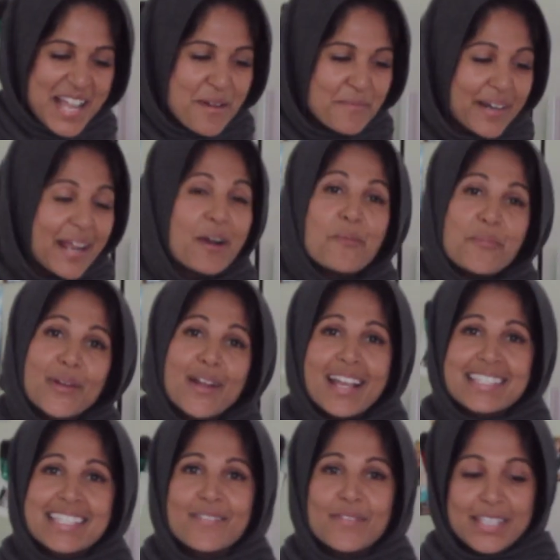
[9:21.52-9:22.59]
But I hope you
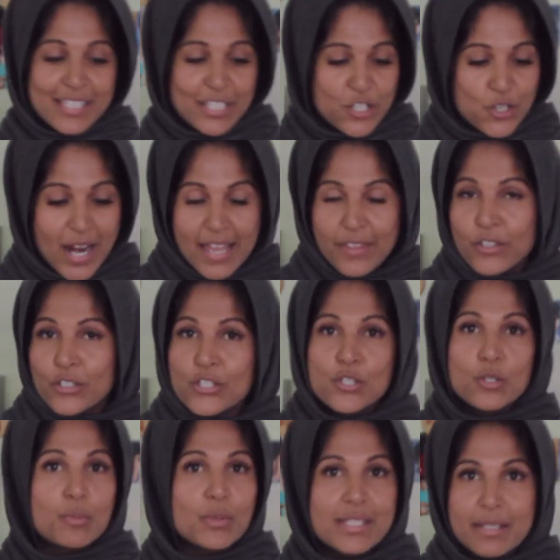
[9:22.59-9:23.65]
guys give these a try. They're
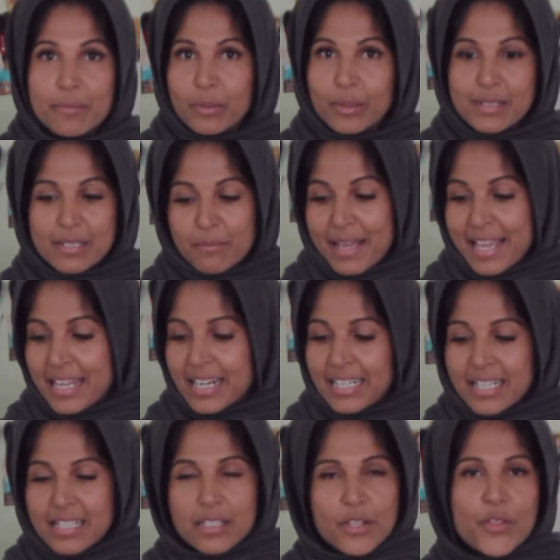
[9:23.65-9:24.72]
super simple to make.
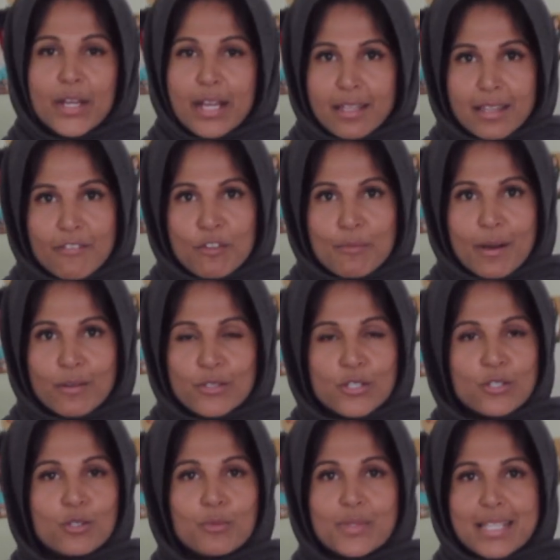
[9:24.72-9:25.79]
The thing I love about
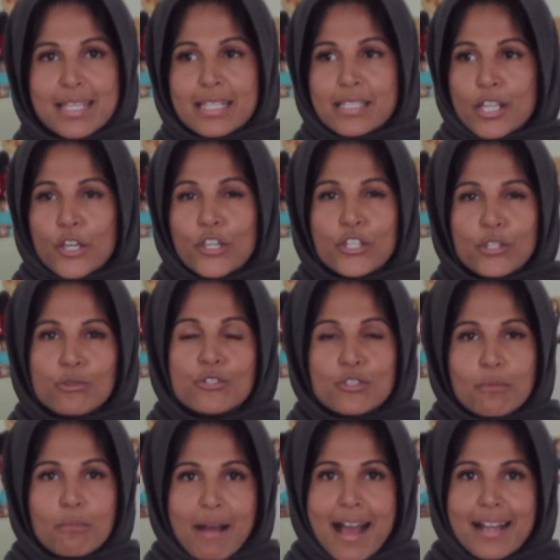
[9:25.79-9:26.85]
soups is a
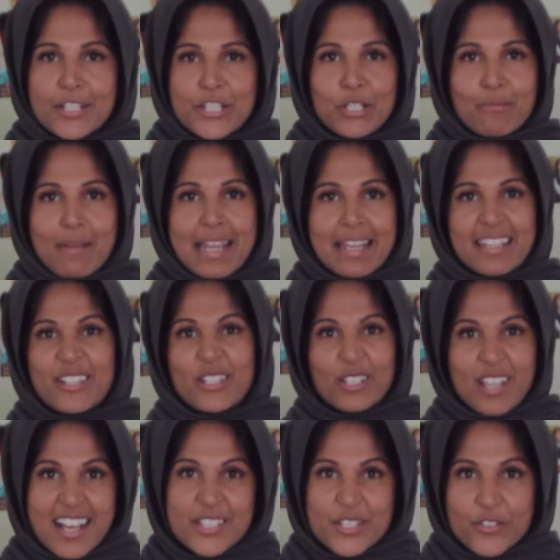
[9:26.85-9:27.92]
huge batch you make and it'll
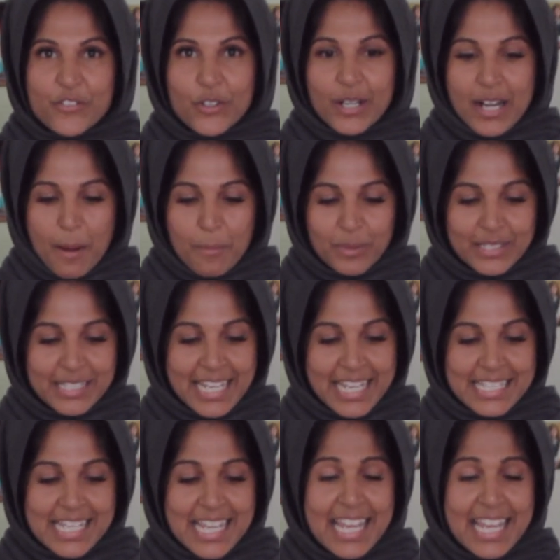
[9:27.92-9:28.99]
last you for a couple of days.